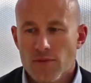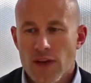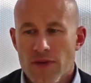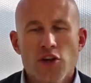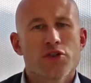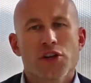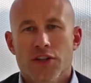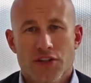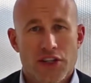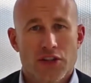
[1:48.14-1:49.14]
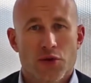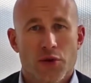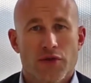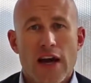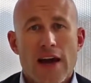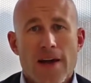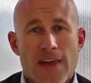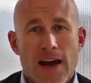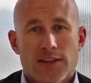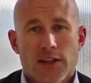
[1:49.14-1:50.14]
Then you start to see sort of
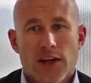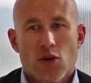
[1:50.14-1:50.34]
that